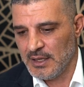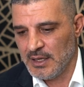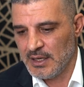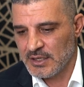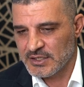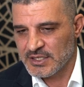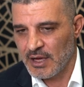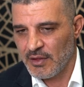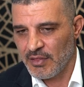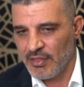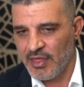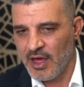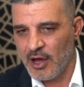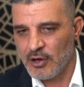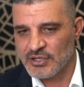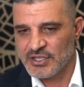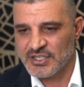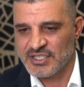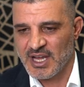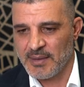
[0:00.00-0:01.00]
So
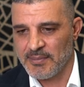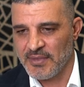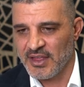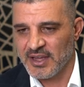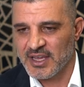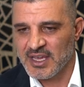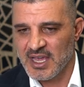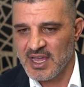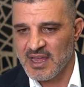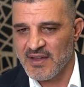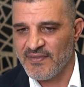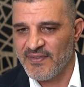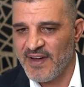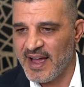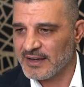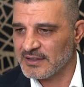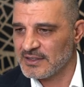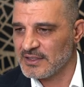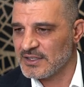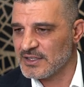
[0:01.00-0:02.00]
those are some of the key
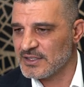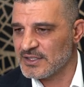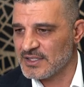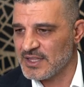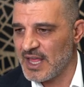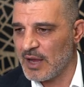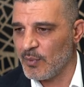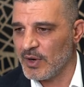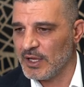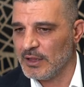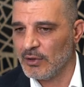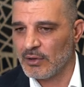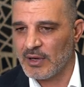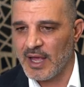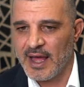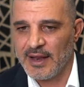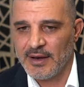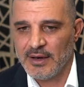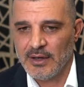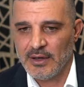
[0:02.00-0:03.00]
factors that we look
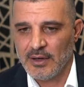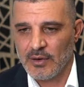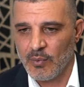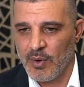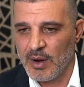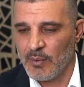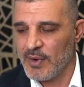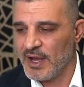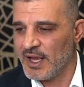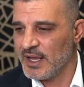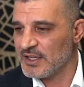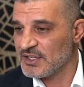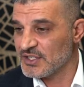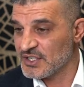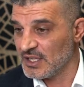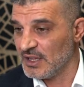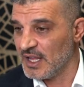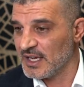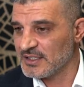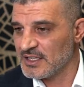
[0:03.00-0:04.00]
at when we're
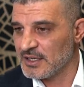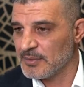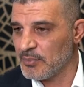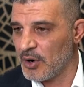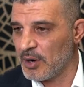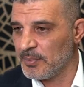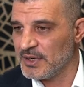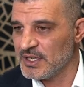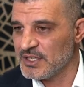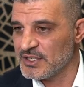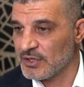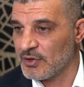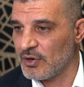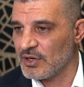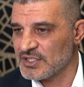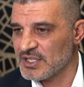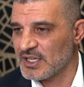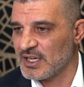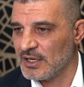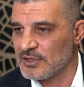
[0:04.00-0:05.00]
selecting properties across
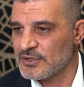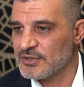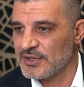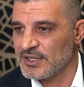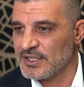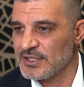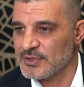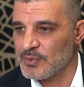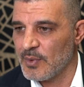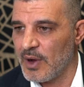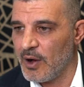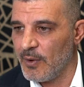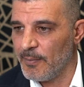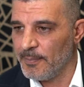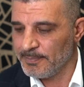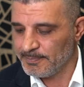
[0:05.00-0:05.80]
the country as well.